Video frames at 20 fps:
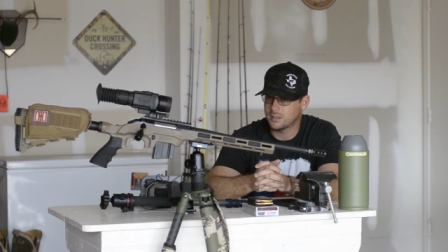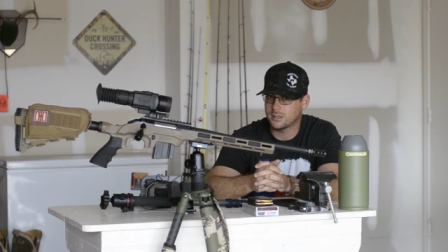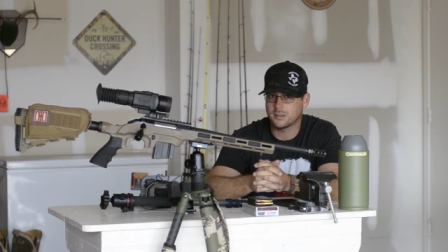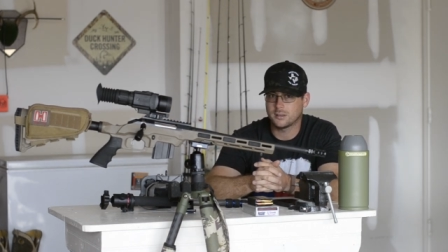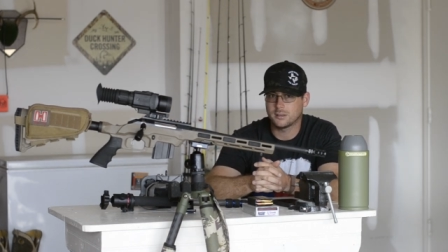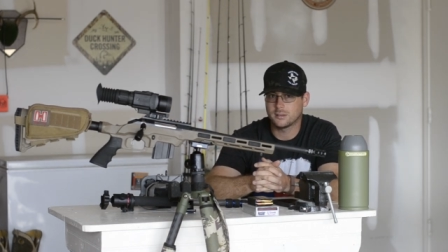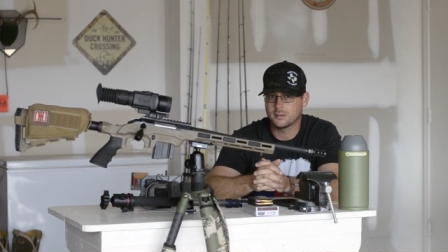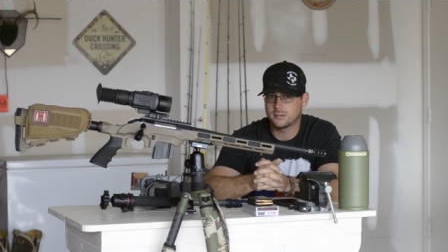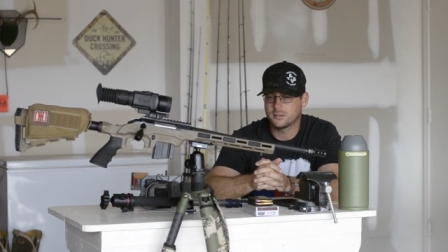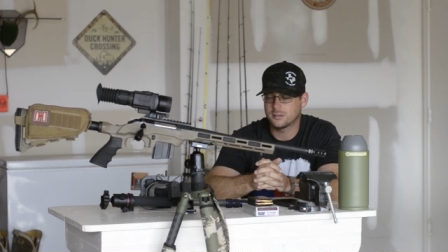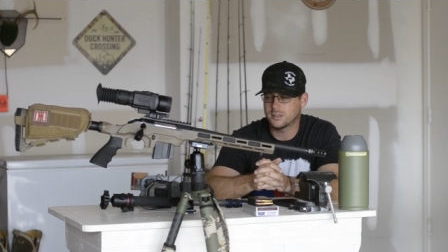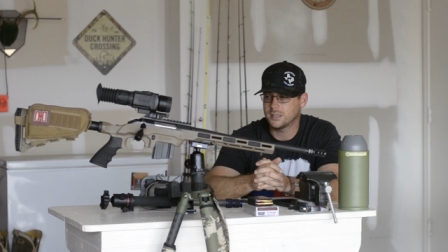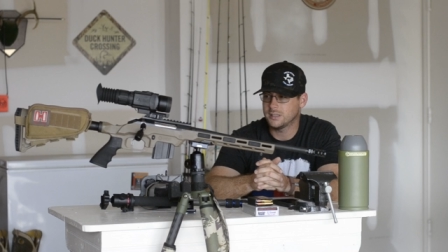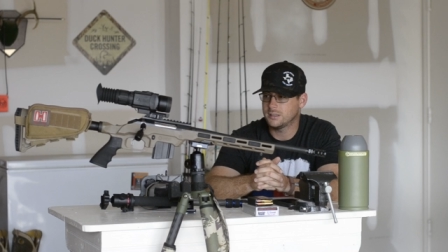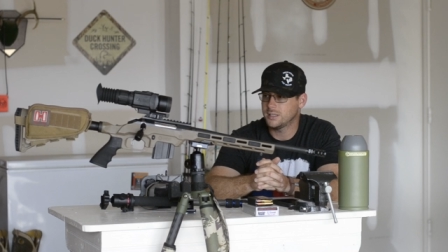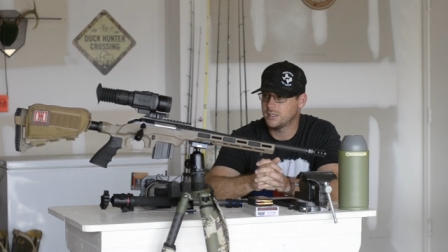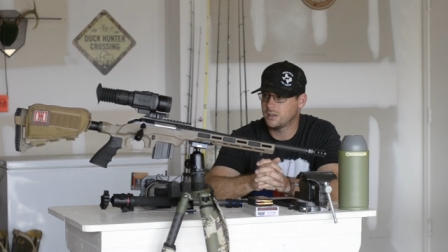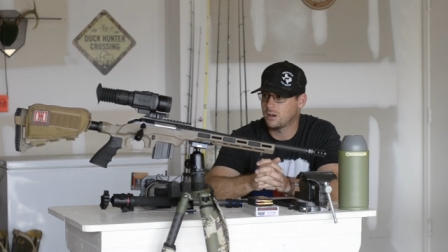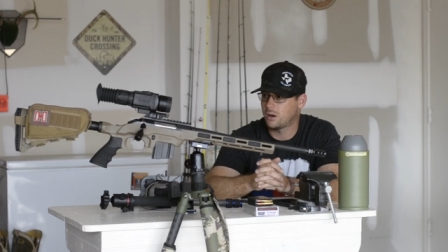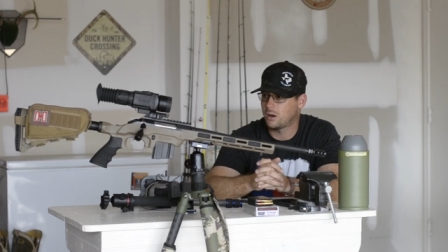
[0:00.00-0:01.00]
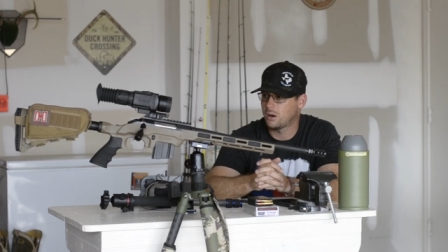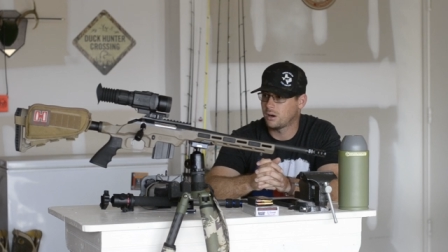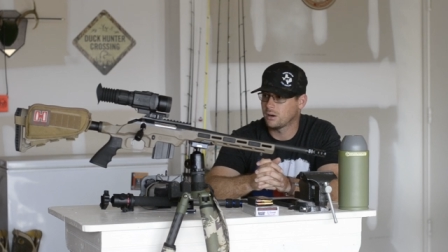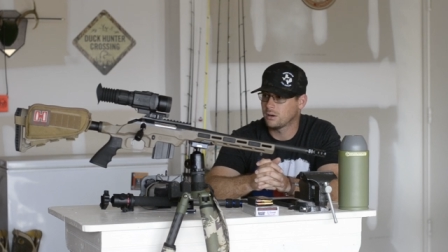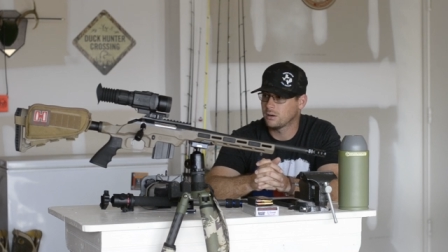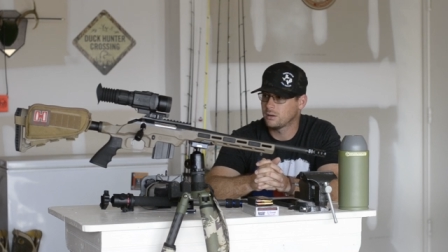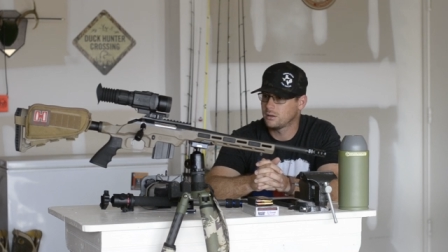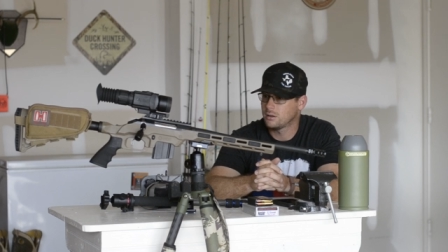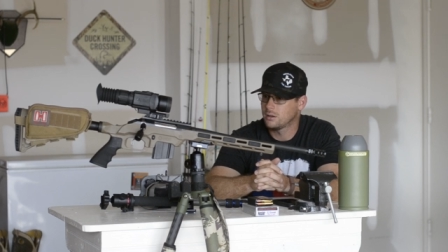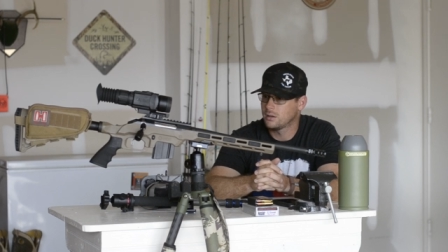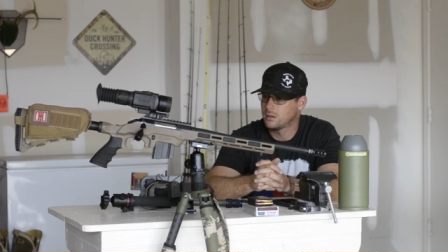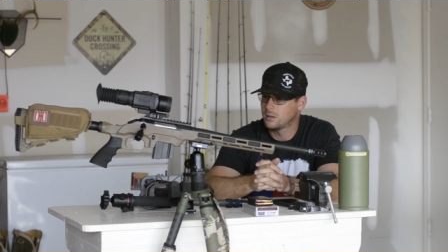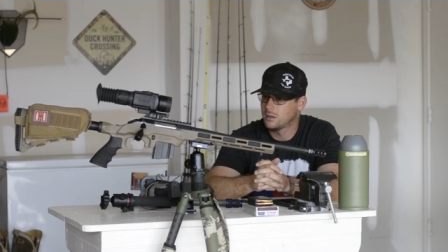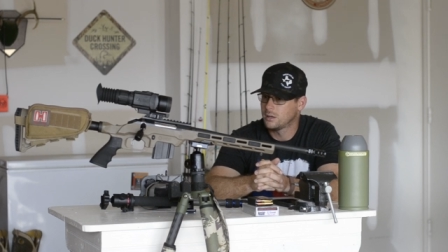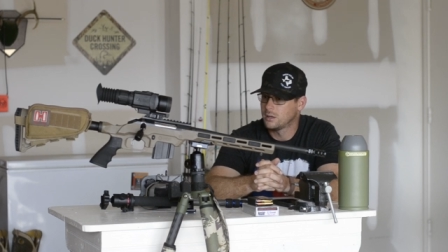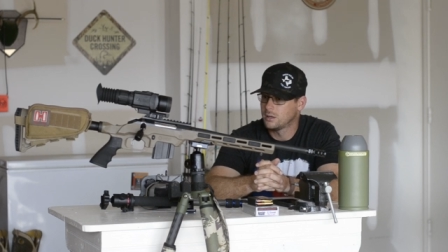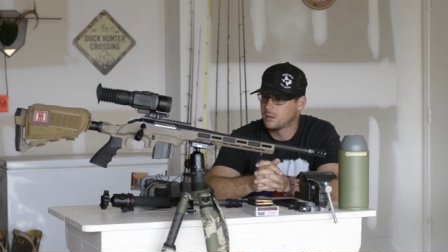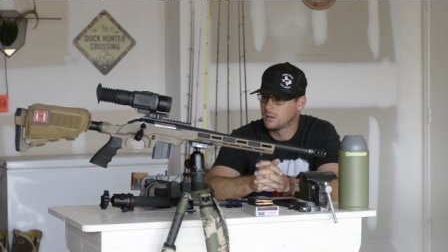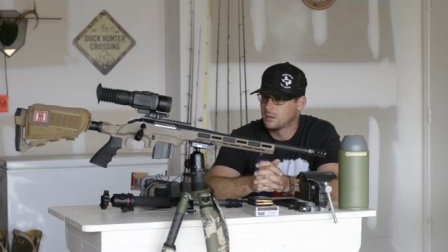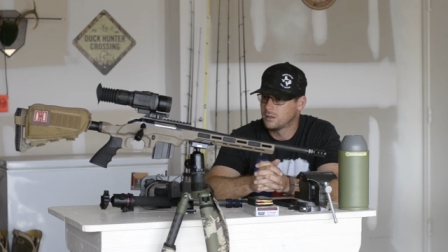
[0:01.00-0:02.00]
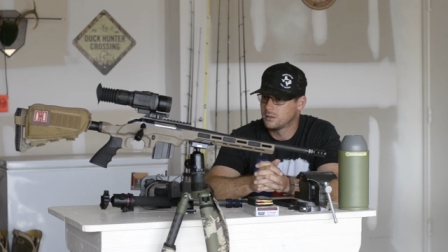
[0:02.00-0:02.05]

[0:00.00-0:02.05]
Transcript: just the CTR.